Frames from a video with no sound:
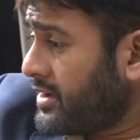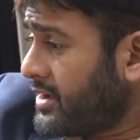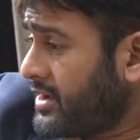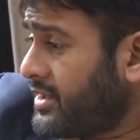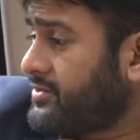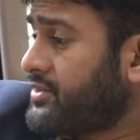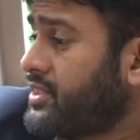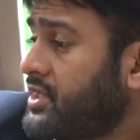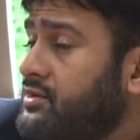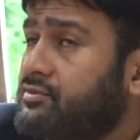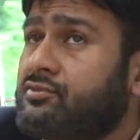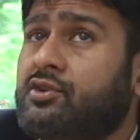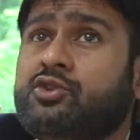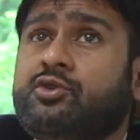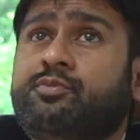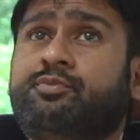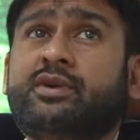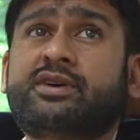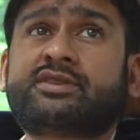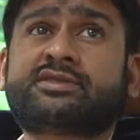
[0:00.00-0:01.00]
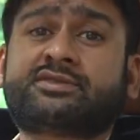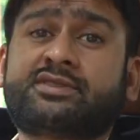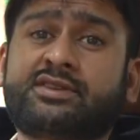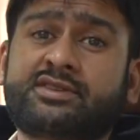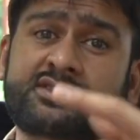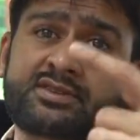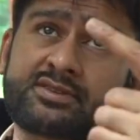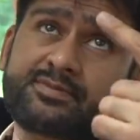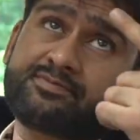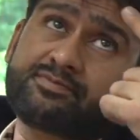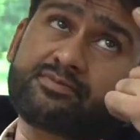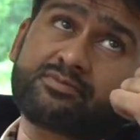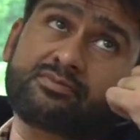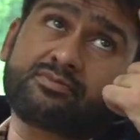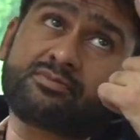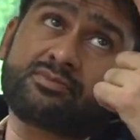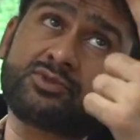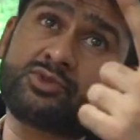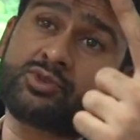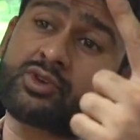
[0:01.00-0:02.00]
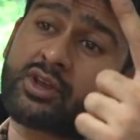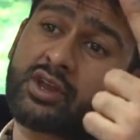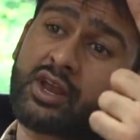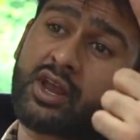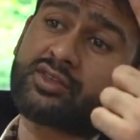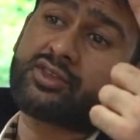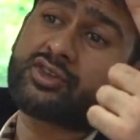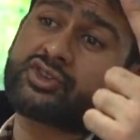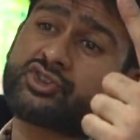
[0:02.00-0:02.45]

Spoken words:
And then when you press this, you can get the